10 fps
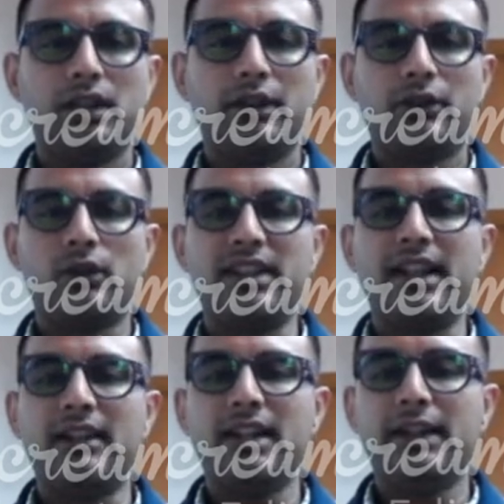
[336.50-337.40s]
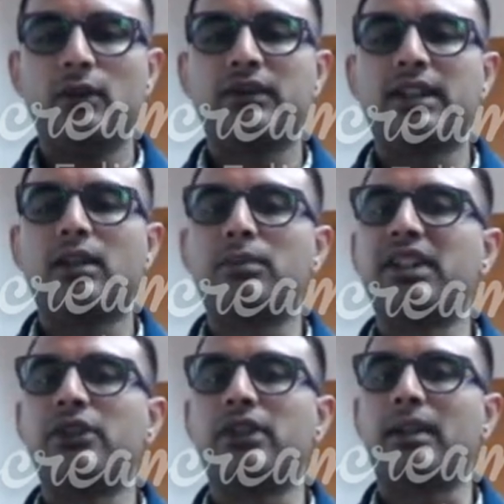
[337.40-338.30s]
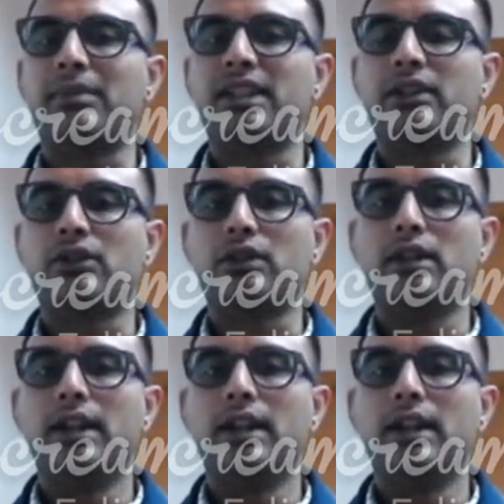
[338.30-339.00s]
So deadline of the competition application,